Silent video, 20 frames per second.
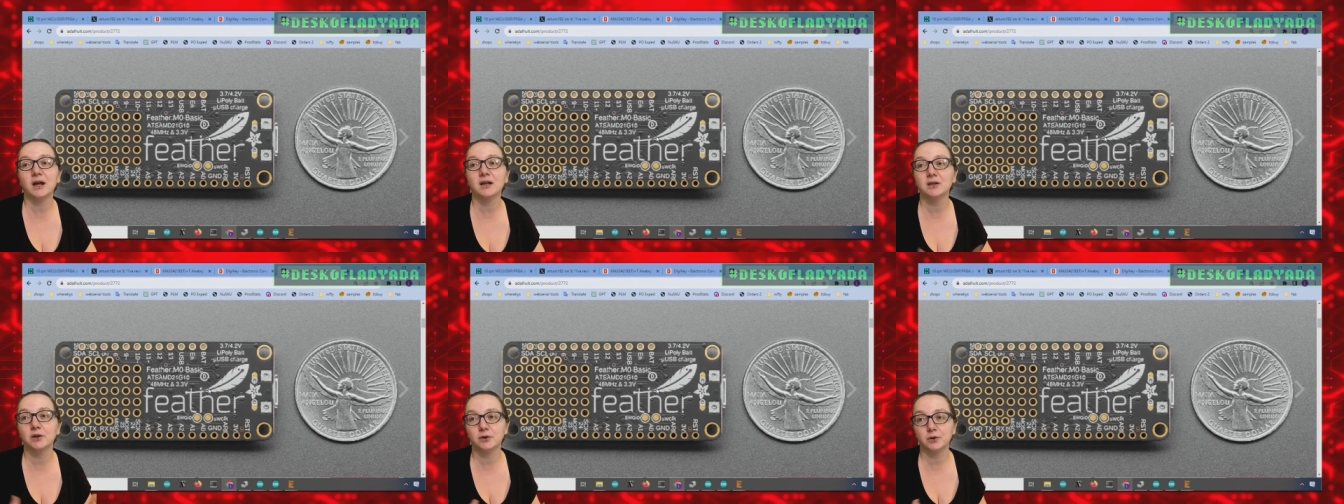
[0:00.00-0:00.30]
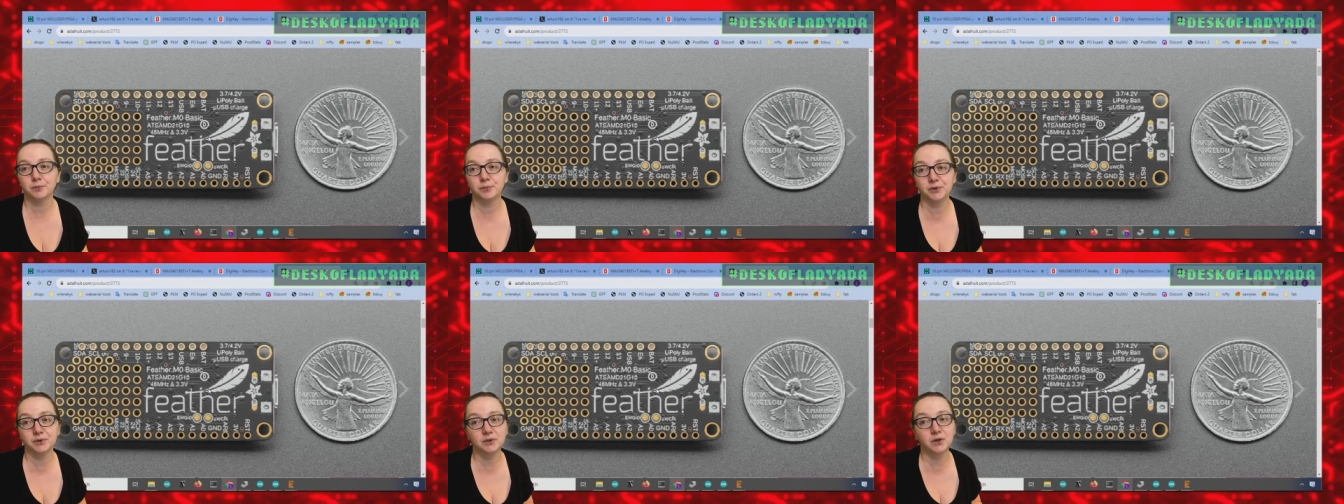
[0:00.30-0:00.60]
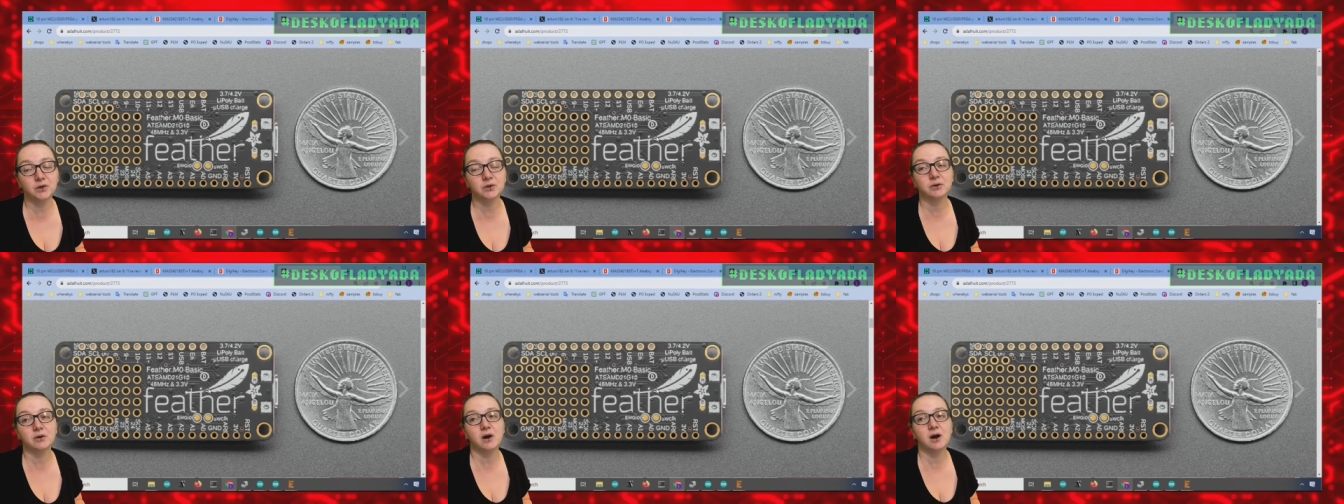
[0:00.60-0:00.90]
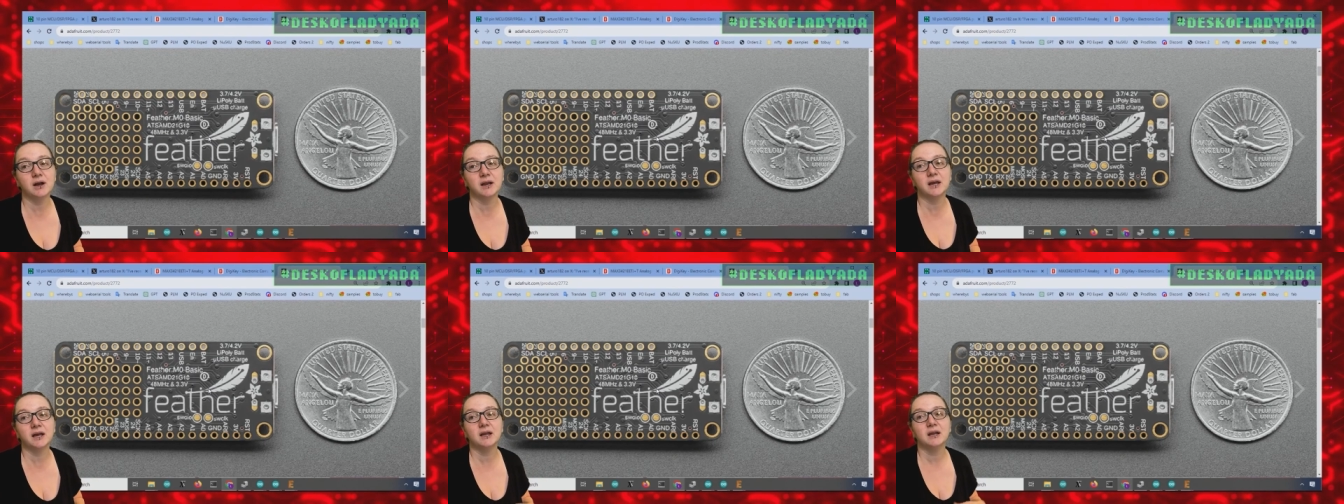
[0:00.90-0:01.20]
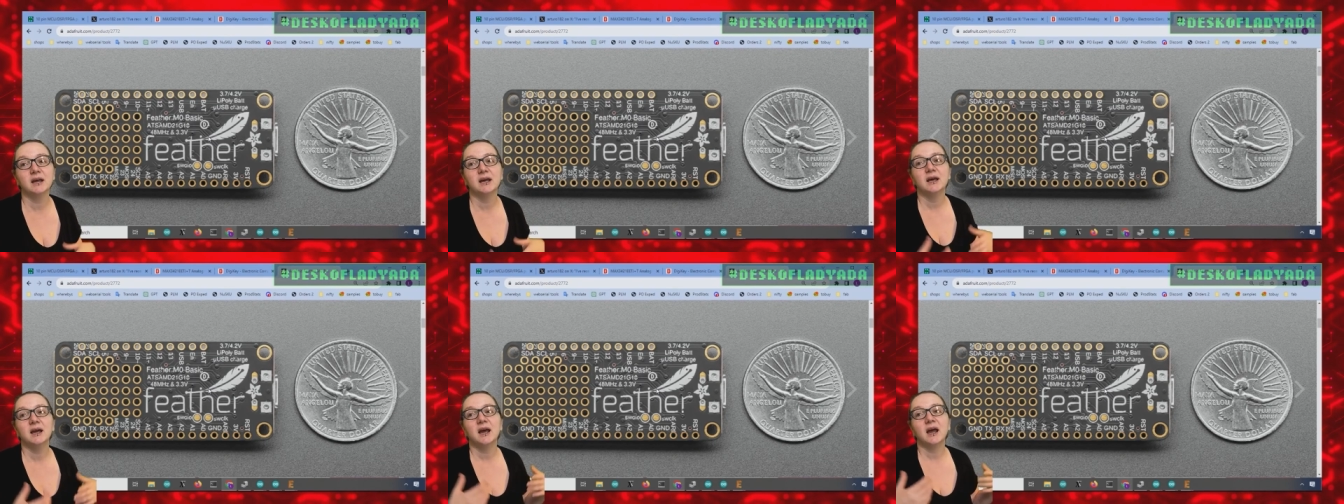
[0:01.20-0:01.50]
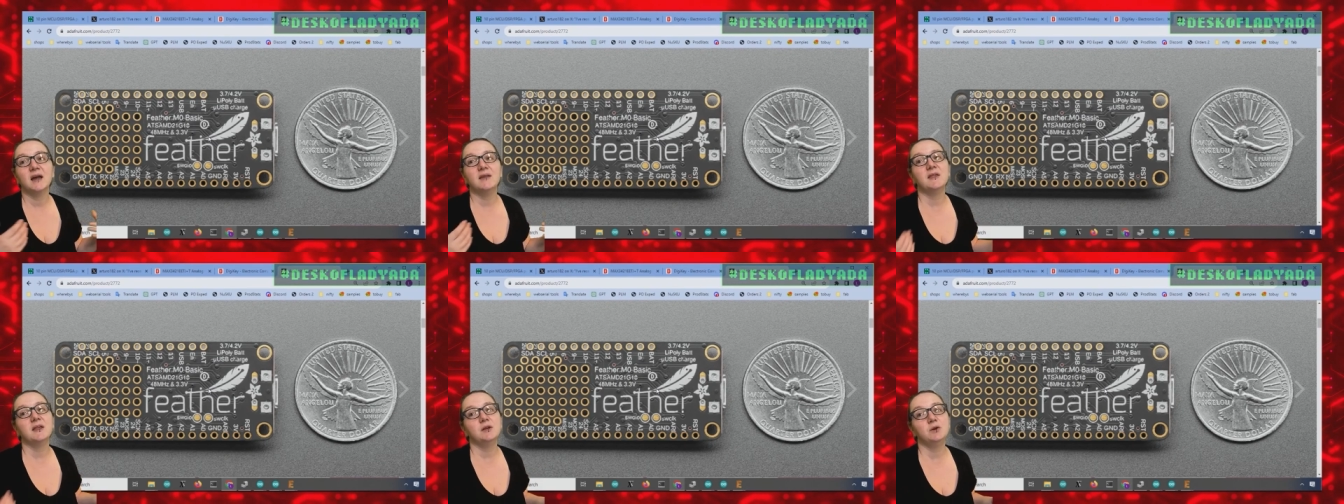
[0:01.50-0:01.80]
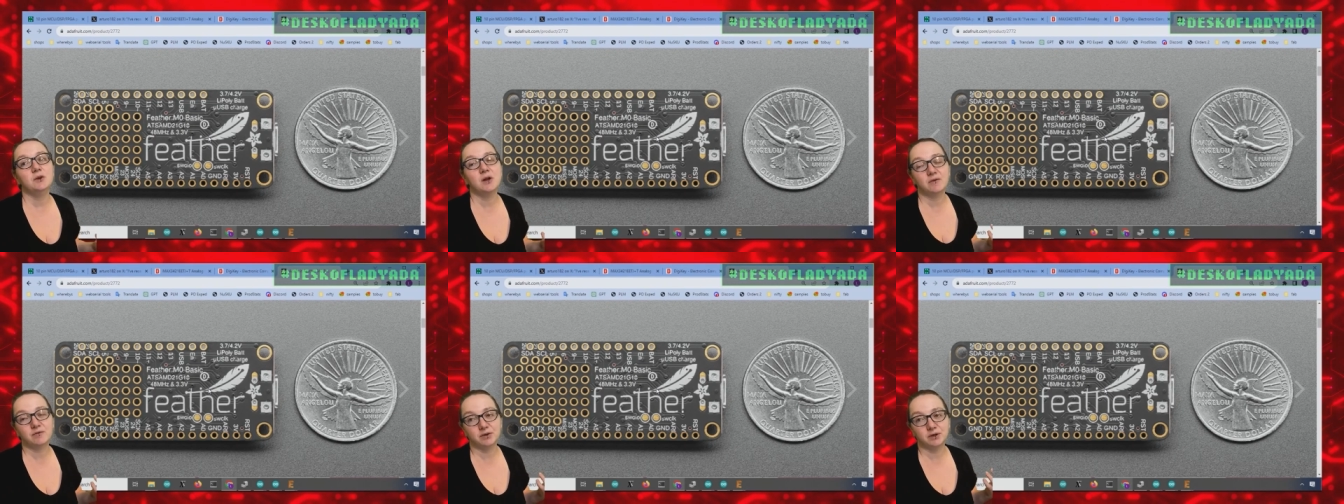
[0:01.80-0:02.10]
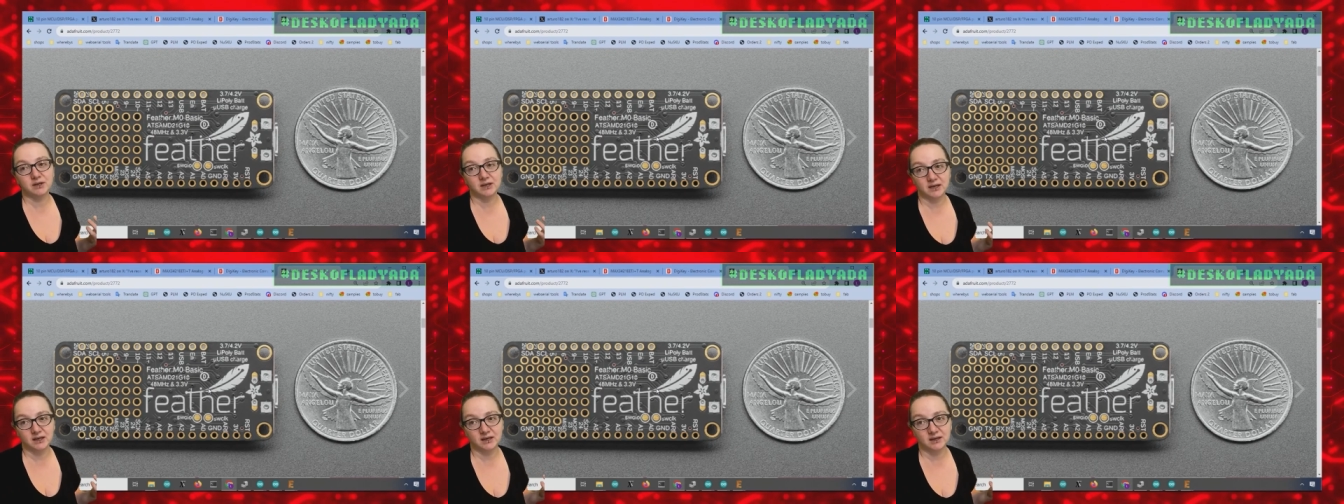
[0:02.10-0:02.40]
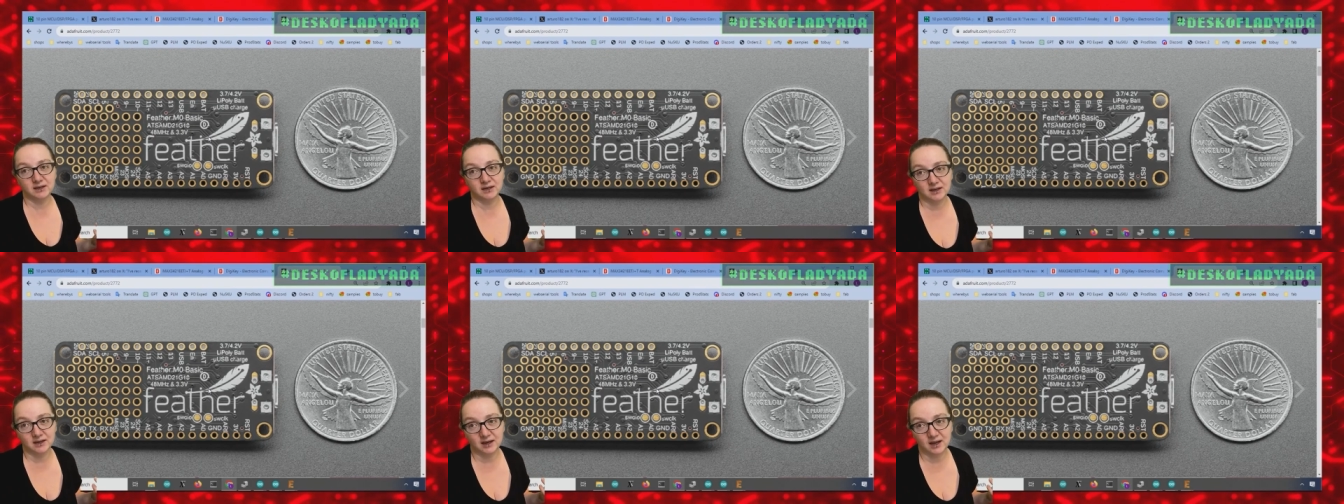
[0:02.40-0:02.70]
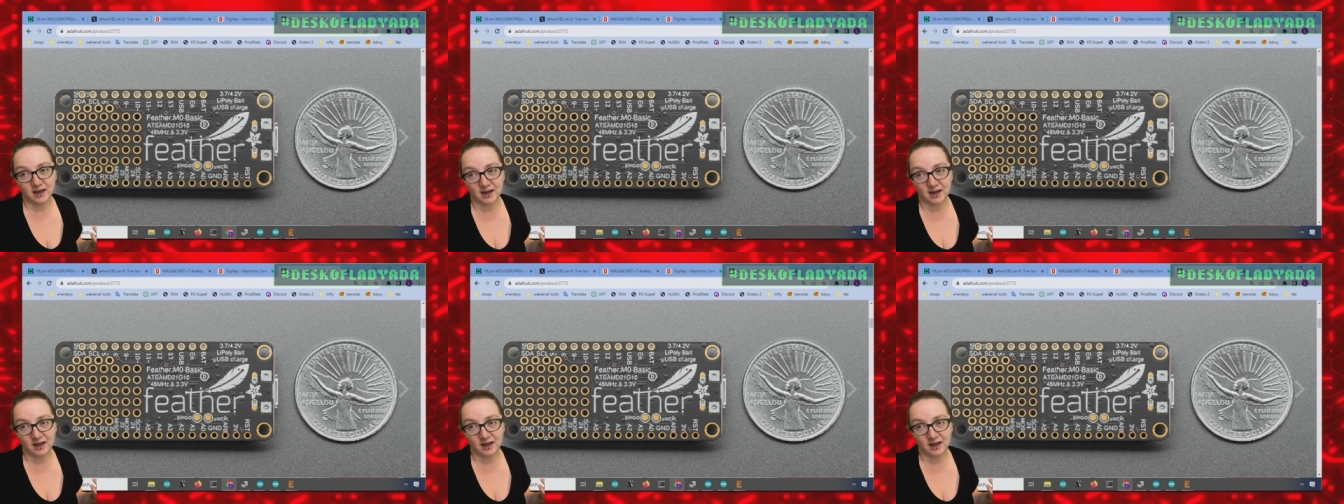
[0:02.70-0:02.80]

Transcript: I load a bootloader on it, and then you never need